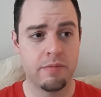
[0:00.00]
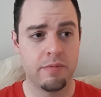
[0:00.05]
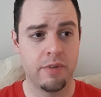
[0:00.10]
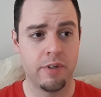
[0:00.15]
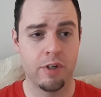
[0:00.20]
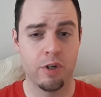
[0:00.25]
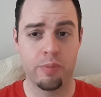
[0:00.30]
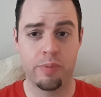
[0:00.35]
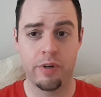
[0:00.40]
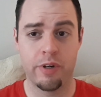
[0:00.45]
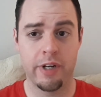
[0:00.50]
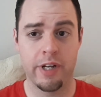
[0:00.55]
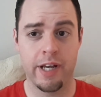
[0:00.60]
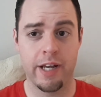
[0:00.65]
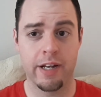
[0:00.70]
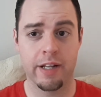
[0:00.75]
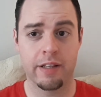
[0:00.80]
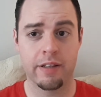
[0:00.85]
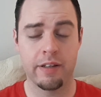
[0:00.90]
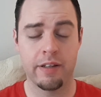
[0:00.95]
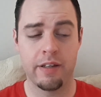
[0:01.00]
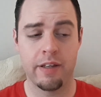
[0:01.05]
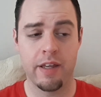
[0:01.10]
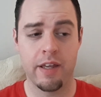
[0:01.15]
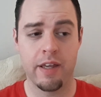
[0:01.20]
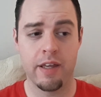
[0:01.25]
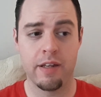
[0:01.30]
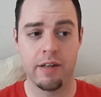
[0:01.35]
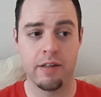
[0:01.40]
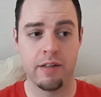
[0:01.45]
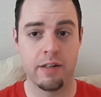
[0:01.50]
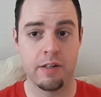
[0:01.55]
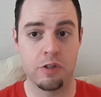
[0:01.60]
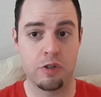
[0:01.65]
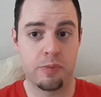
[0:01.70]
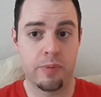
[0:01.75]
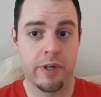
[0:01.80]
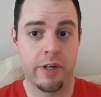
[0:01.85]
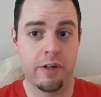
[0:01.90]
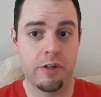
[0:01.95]
periodically, and it
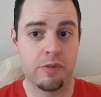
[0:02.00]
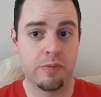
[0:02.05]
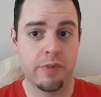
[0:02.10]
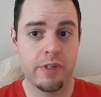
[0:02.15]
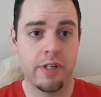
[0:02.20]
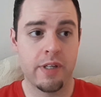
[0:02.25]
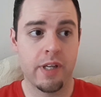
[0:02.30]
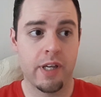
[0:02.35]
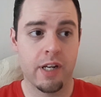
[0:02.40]
inspires me.